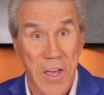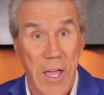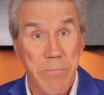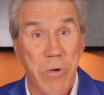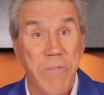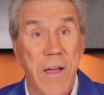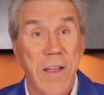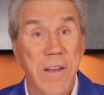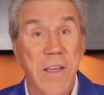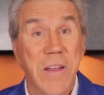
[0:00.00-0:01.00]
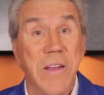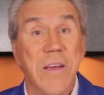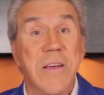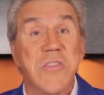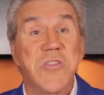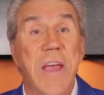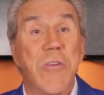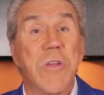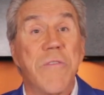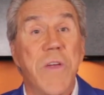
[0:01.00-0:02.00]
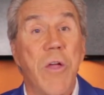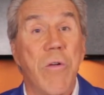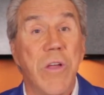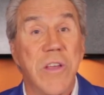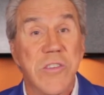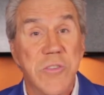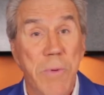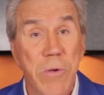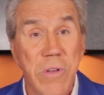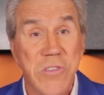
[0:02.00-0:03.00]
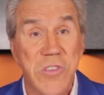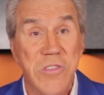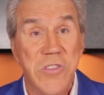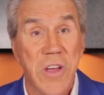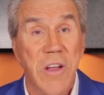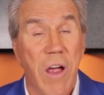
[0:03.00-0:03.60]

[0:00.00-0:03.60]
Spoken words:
and providing standard of caring experiences